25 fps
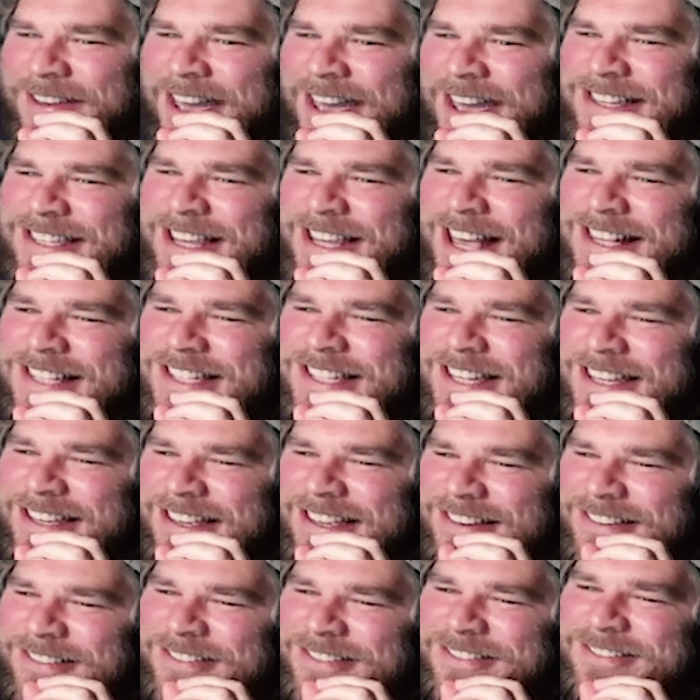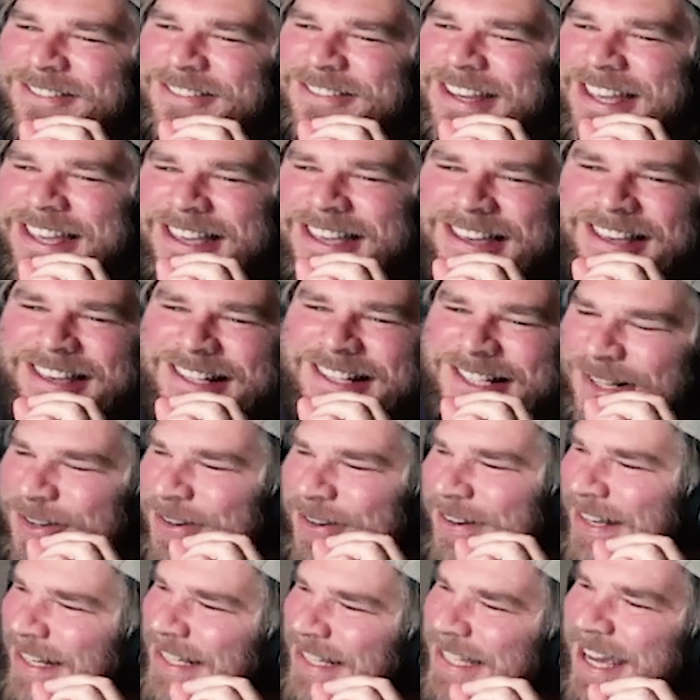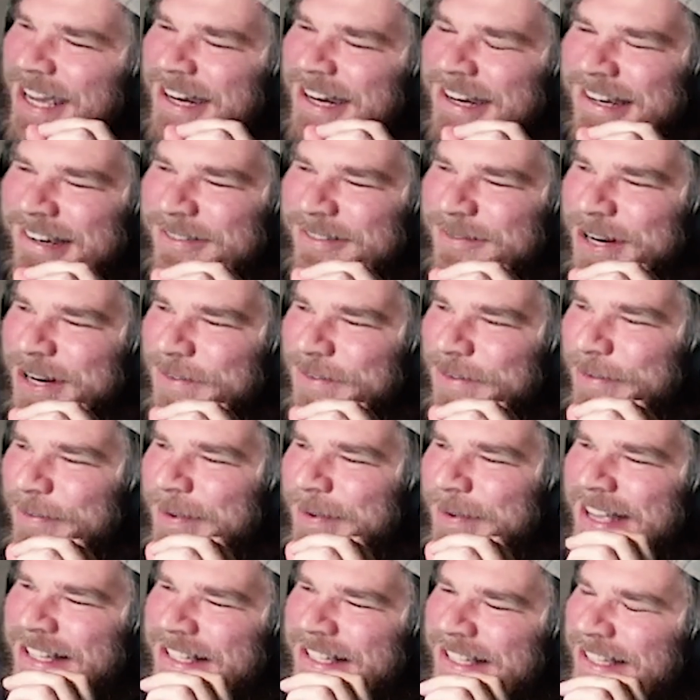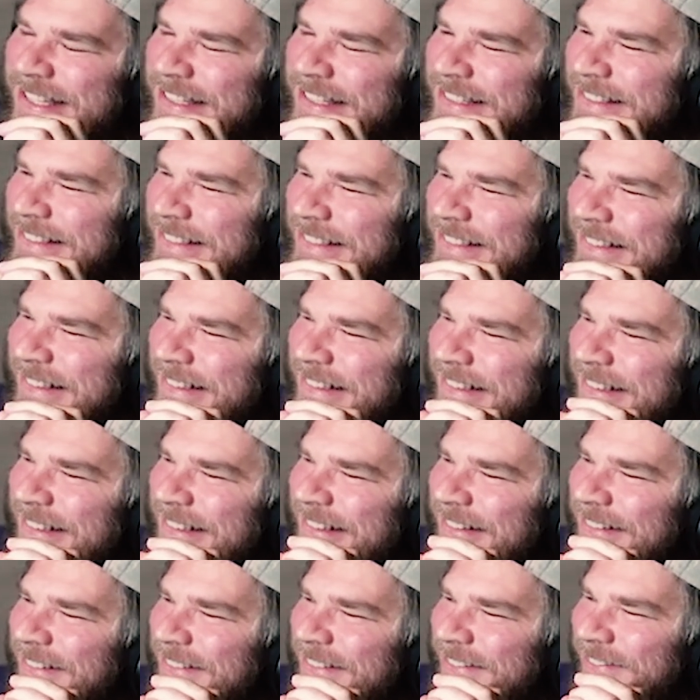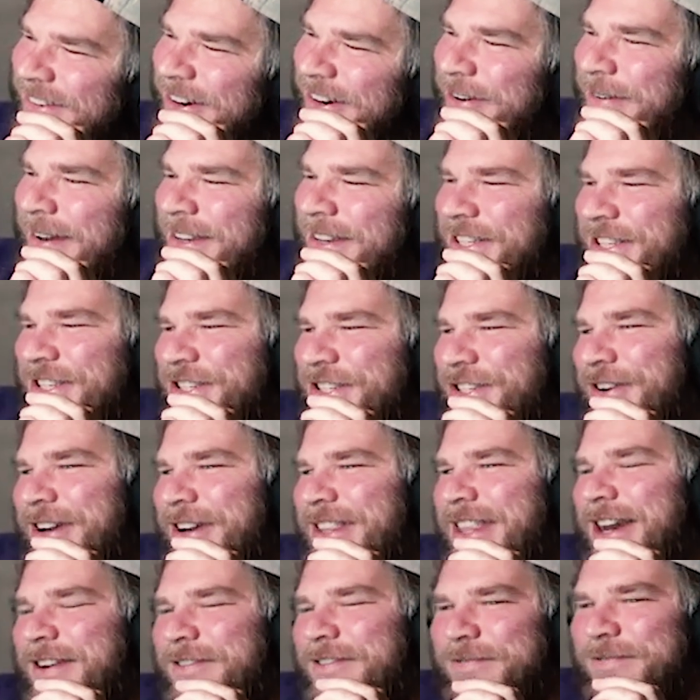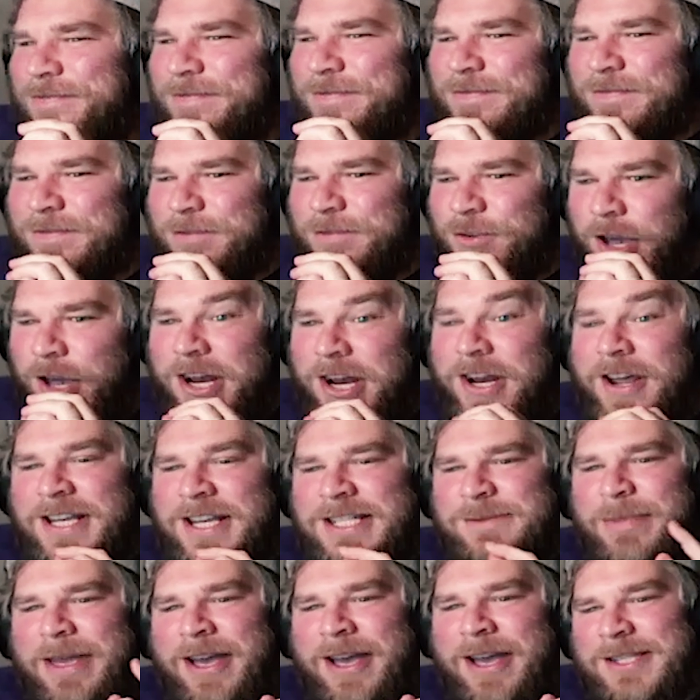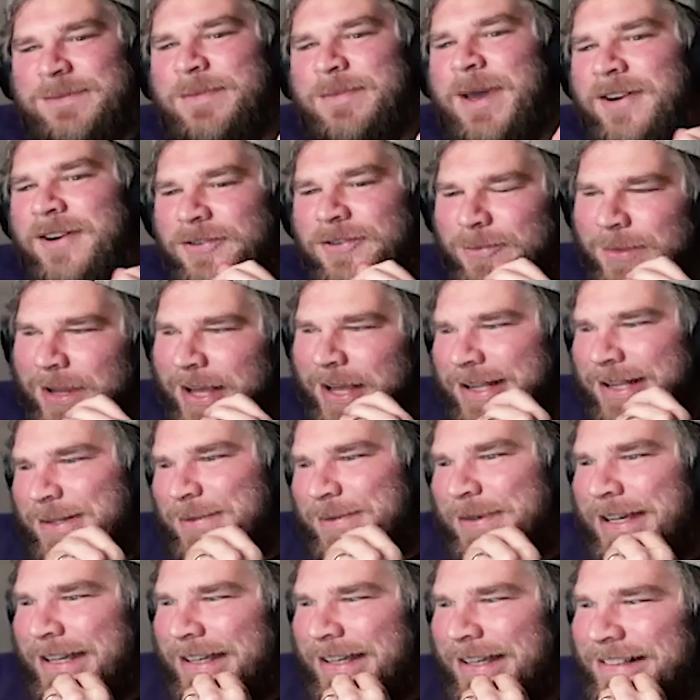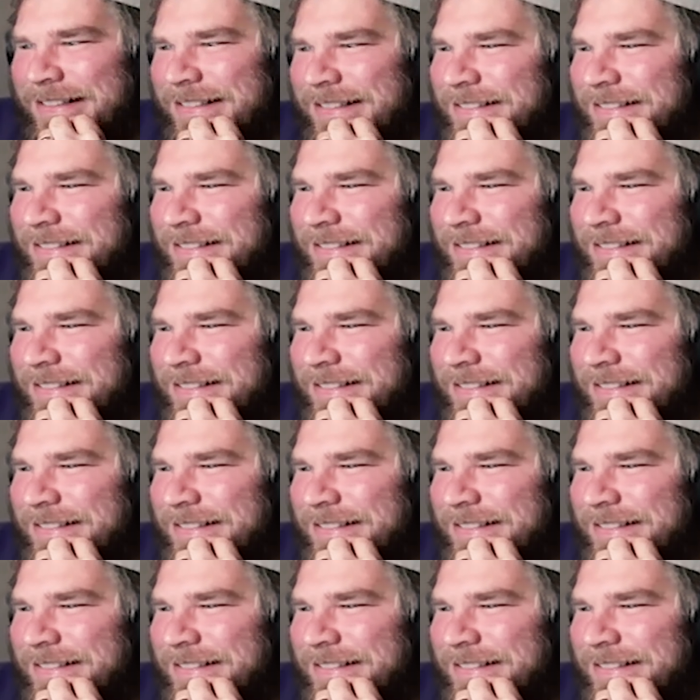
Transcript: fantastic week as always, Ed. One of your best. Very much enjoyed that. A nice bounce back from last week.